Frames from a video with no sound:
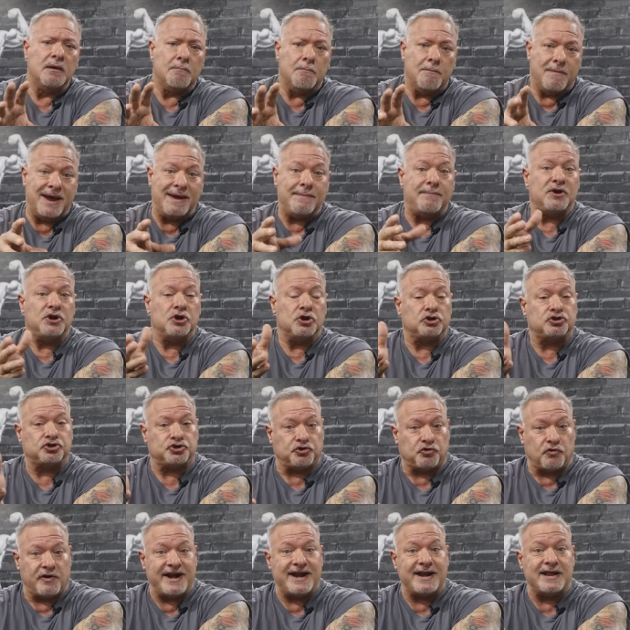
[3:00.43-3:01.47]
Maybe you're
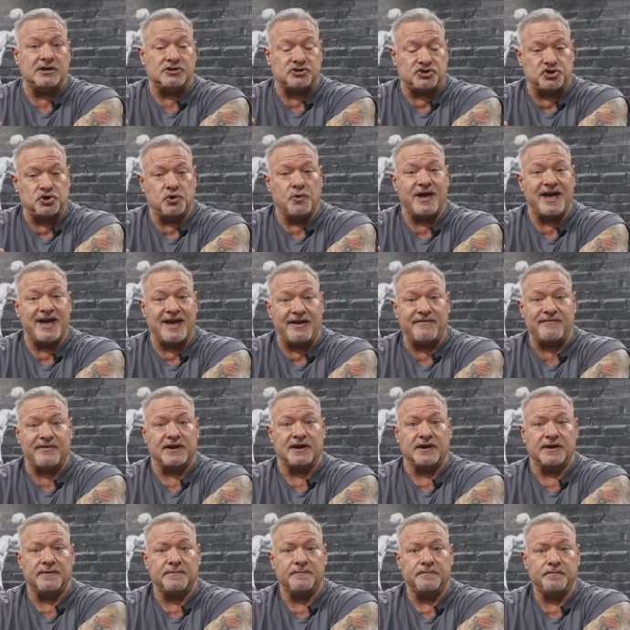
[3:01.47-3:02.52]
training too
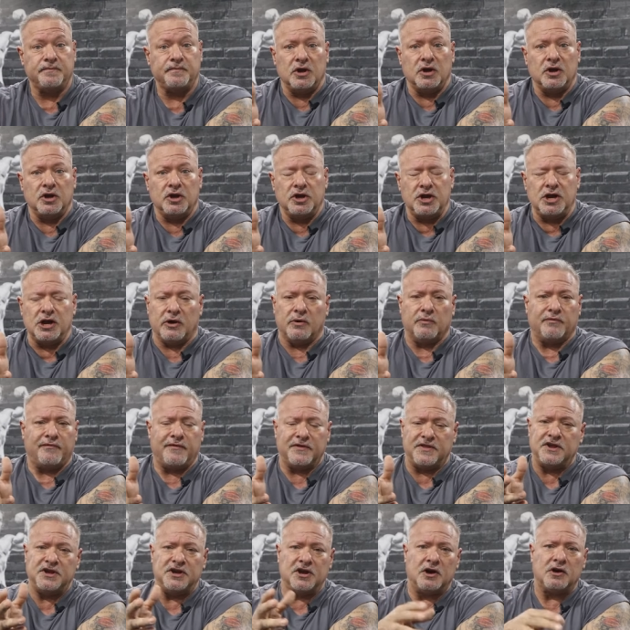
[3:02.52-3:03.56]
heavy. You know,
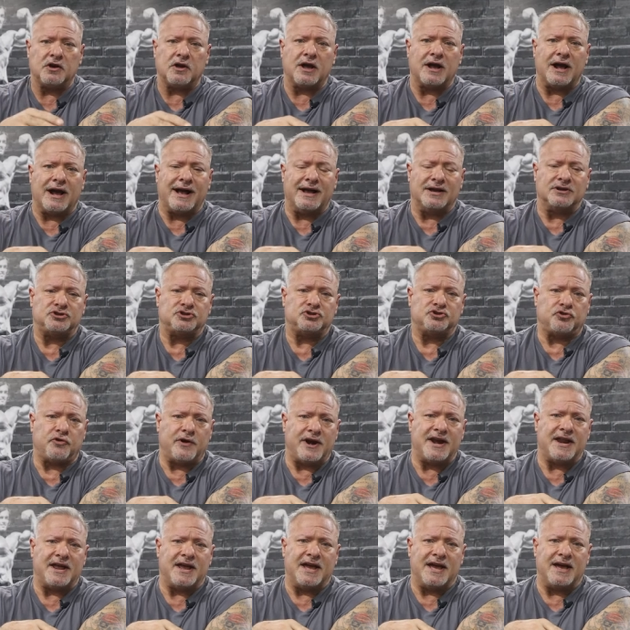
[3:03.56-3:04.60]
for the younger guys,
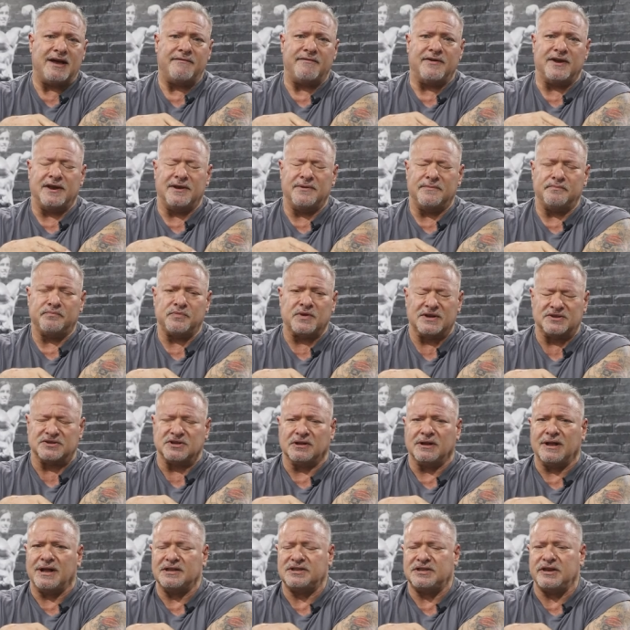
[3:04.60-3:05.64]
training heavy is
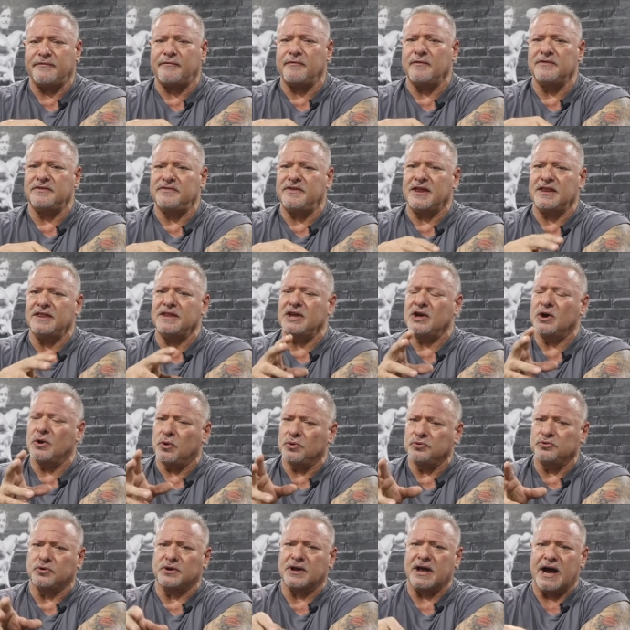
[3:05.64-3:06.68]
a lot different than the
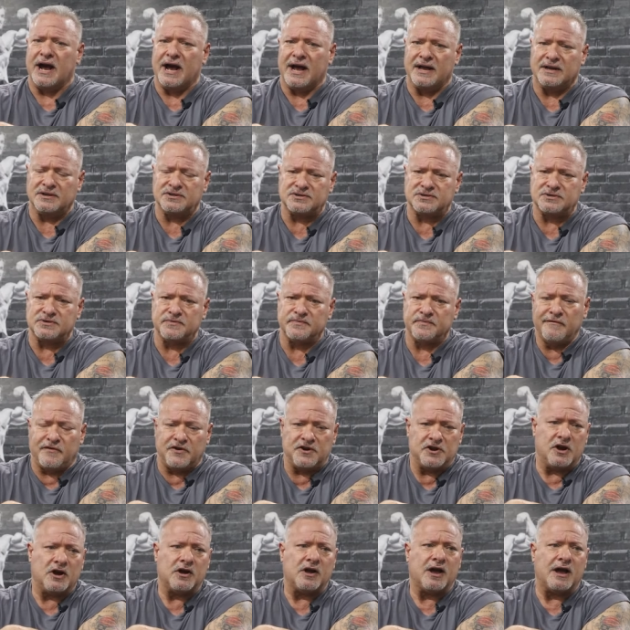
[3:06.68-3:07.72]
older guys. For
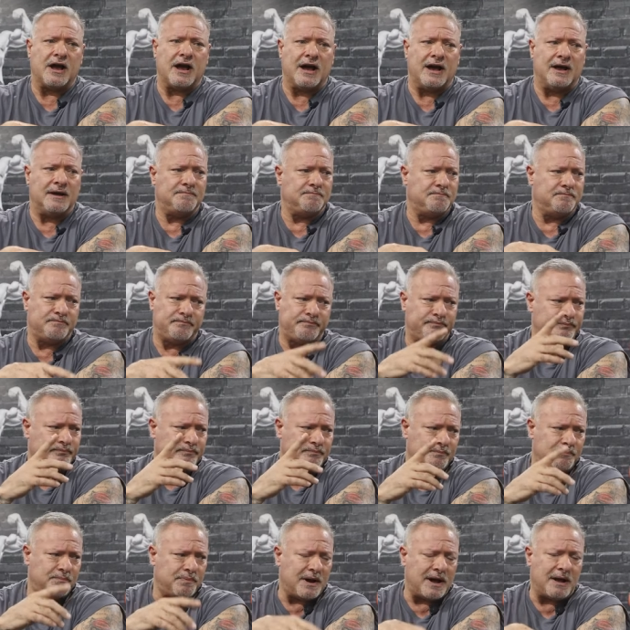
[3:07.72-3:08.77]
younger guy,
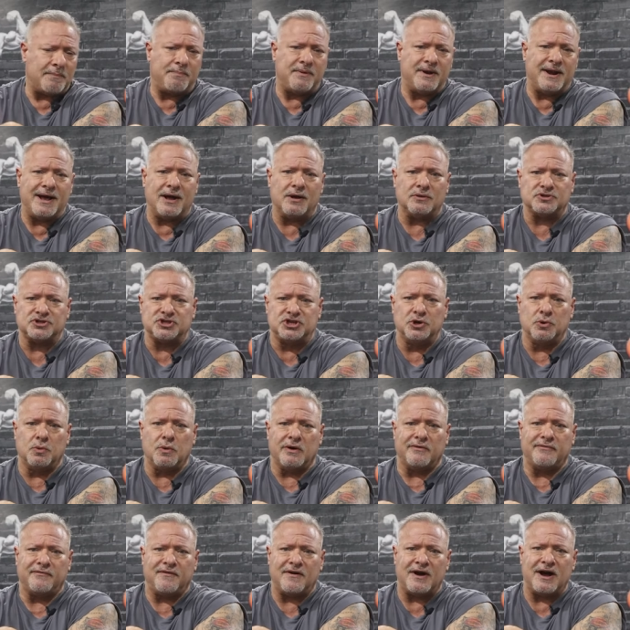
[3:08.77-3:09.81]
popping out two
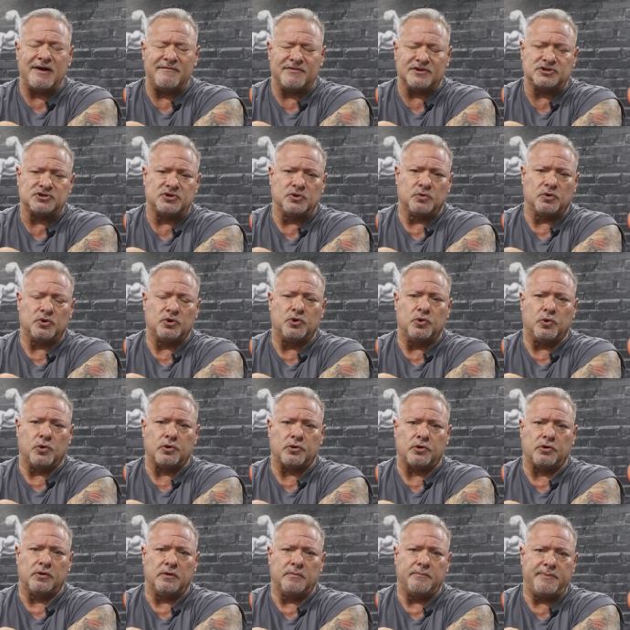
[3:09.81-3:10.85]
or five or two and a
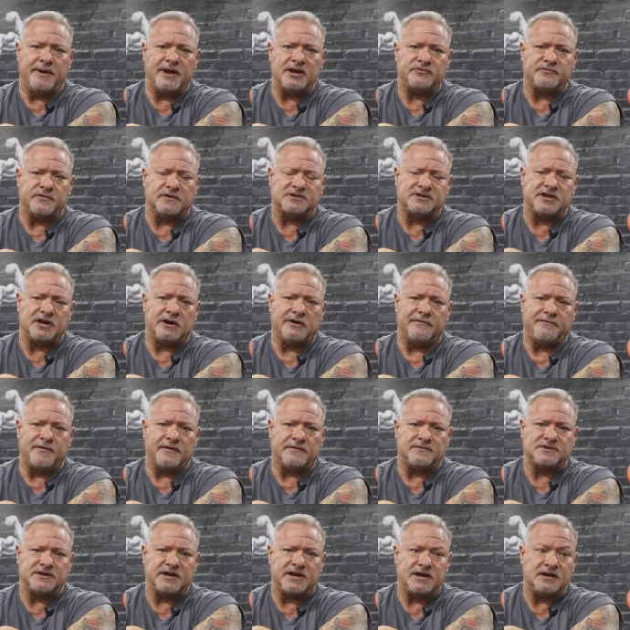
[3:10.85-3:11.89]
quarter on a bench for 10 or
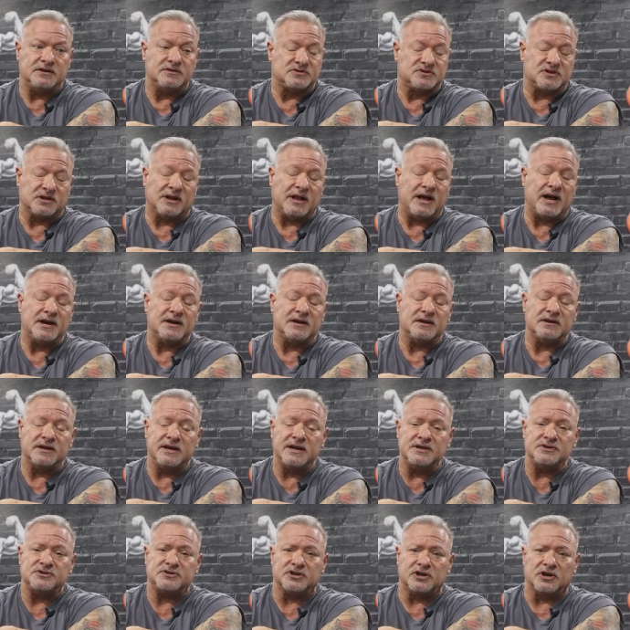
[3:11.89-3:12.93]
15 is a lot
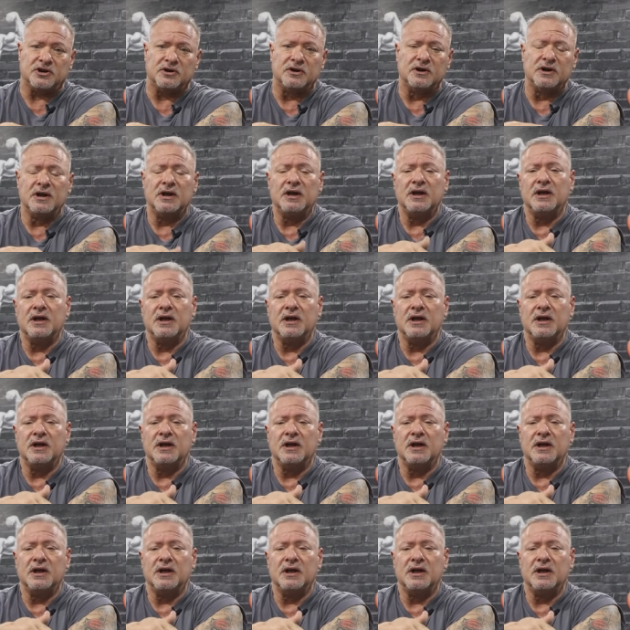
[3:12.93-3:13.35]
easier